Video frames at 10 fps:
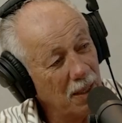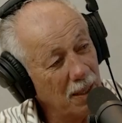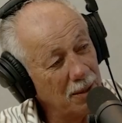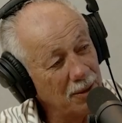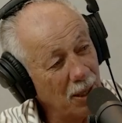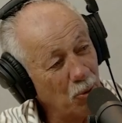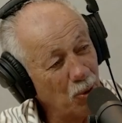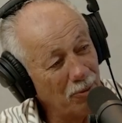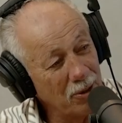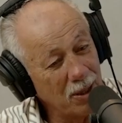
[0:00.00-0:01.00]
And so
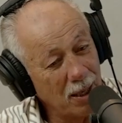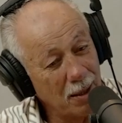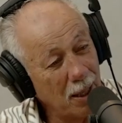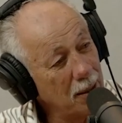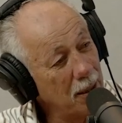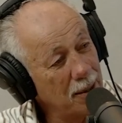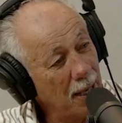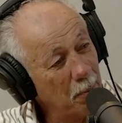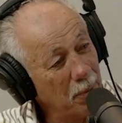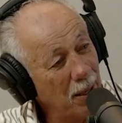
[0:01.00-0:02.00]
all of a sudden they just
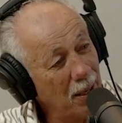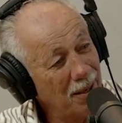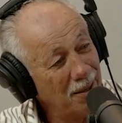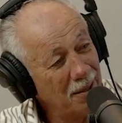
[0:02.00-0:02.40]
happened to